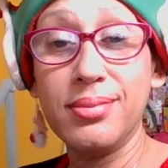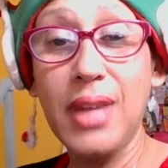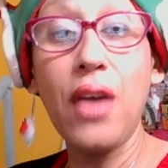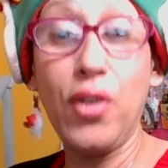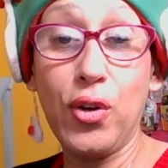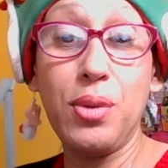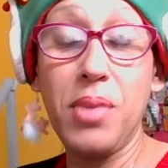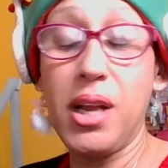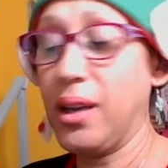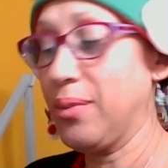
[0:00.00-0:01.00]
I've heard it
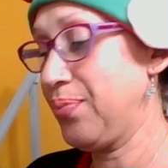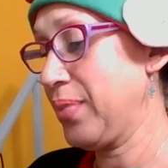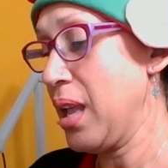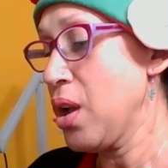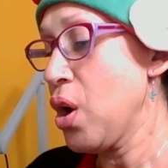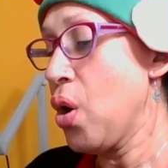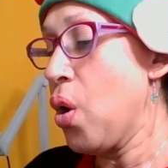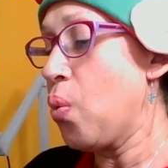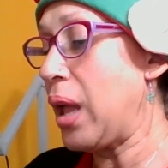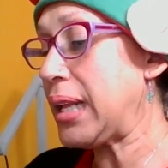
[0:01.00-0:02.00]
many.
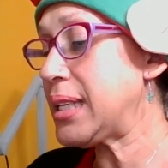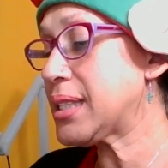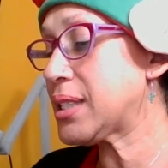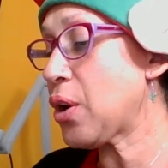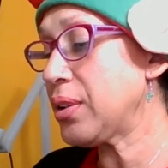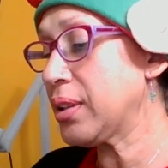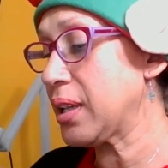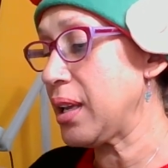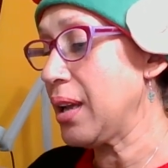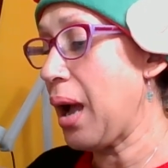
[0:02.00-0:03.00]
While it is
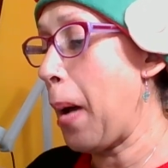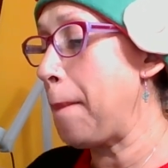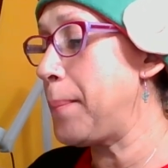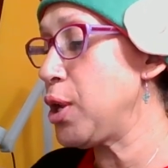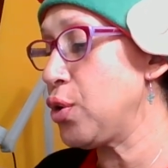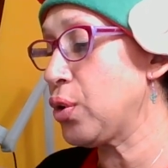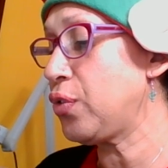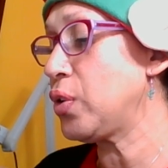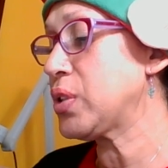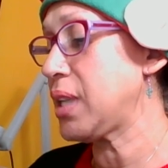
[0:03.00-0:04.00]
certainly a
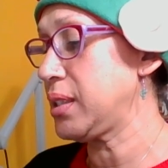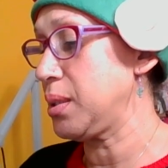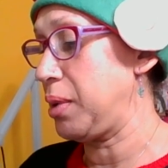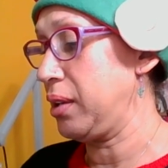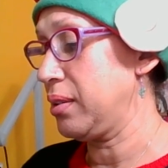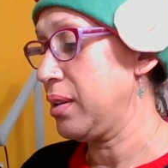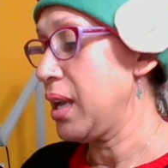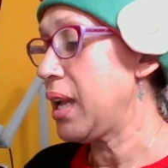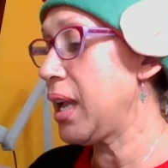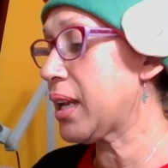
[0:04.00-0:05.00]
beautiful sentiment,
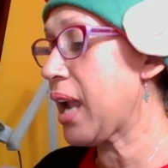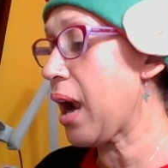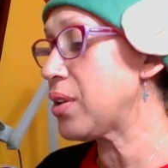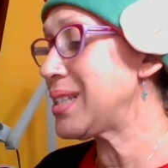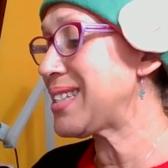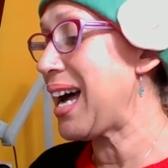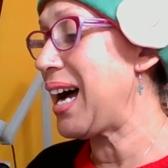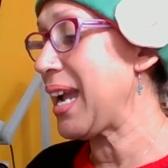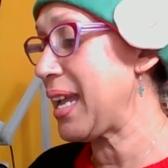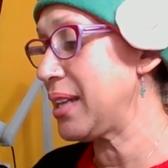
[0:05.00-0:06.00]
it carries a
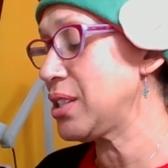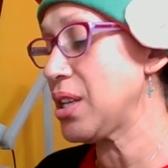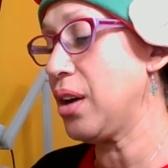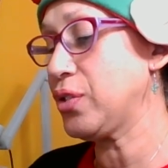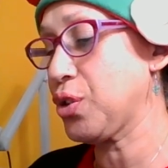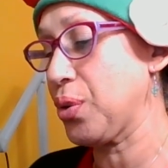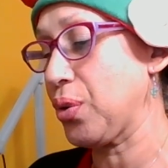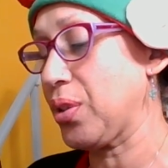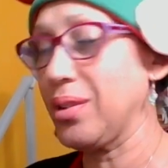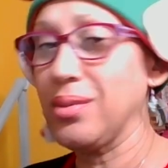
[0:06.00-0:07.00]
hint of
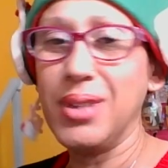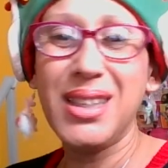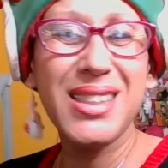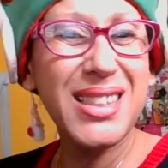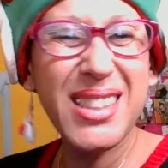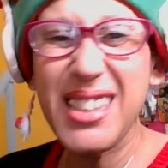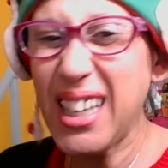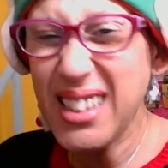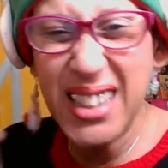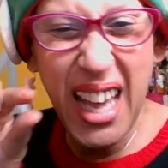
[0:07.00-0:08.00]
truth.
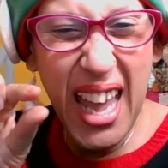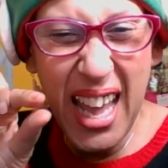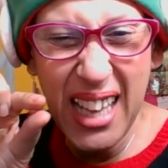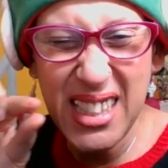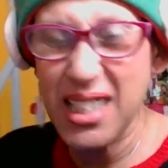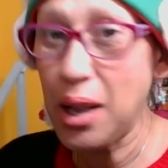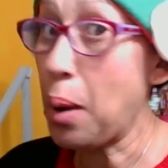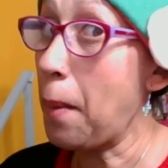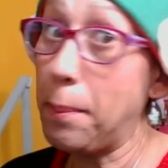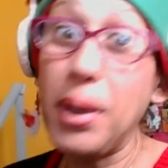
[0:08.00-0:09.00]
Just a hint,
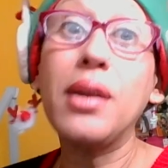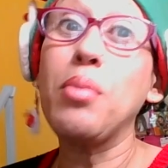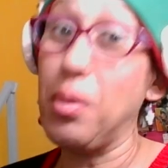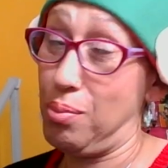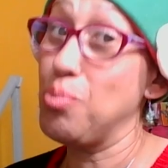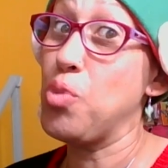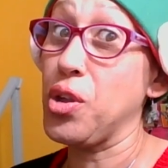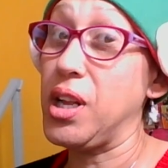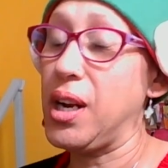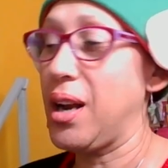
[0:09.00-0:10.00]
but more
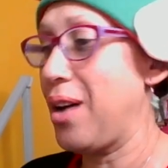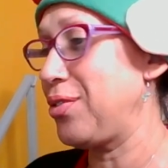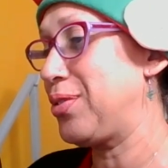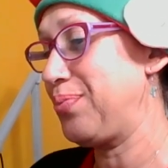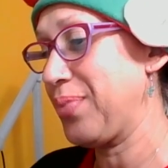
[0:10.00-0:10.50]
than enough.